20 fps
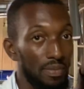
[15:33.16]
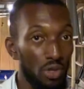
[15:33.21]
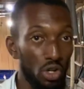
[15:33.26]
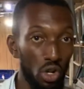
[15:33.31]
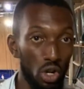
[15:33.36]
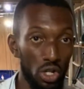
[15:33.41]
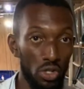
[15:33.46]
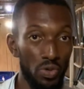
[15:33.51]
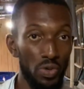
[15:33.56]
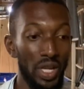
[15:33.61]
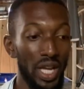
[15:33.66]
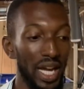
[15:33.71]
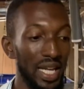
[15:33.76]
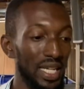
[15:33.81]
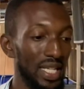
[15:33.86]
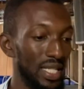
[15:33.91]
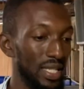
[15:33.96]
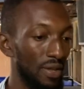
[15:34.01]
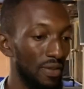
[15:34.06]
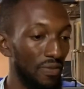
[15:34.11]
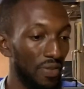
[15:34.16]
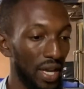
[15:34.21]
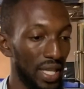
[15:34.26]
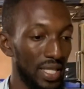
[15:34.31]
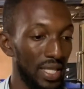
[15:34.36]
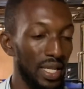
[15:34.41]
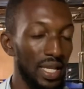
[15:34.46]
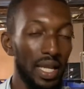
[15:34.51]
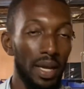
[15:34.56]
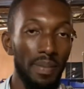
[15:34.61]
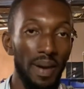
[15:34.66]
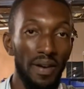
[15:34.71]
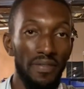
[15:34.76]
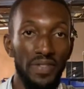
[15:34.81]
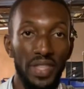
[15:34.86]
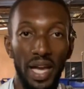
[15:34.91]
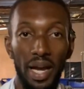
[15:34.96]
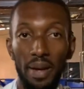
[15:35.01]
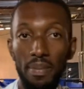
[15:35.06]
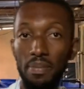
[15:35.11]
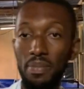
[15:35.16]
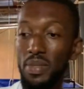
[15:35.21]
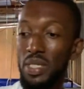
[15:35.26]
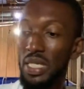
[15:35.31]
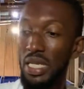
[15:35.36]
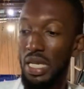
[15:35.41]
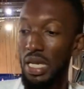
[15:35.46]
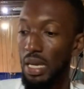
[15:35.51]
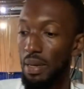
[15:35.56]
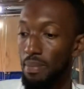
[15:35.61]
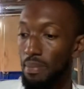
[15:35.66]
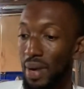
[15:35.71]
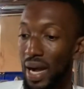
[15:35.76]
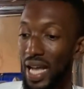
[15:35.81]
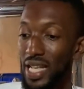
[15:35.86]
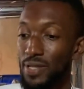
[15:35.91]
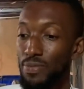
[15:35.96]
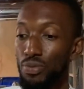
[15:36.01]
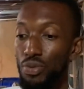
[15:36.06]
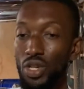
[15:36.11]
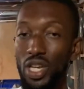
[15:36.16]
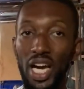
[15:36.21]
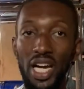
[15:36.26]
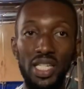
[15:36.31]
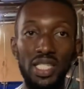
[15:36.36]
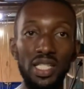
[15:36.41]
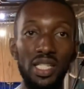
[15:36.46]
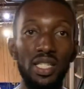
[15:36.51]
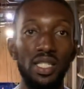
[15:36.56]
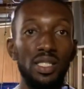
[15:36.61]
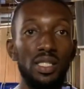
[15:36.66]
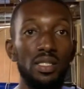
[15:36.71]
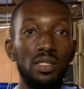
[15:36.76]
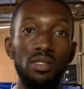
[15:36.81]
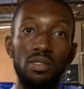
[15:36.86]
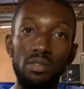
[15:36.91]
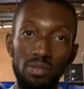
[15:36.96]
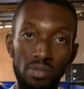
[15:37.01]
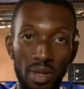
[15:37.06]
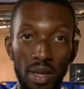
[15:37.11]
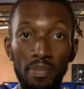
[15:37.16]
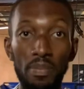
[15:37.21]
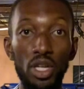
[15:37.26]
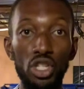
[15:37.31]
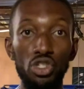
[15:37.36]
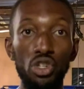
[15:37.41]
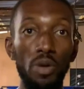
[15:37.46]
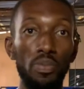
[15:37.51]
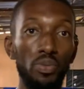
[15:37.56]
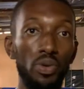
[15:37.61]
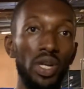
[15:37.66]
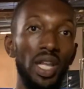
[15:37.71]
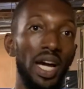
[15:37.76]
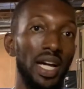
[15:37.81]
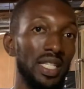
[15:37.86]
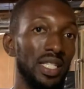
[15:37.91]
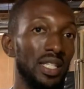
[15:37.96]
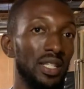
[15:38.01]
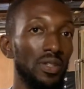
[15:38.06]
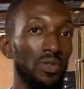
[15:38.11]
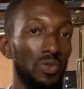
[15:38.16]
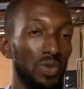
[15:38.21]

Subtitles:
because we are disinfecting them after mass production, a major production.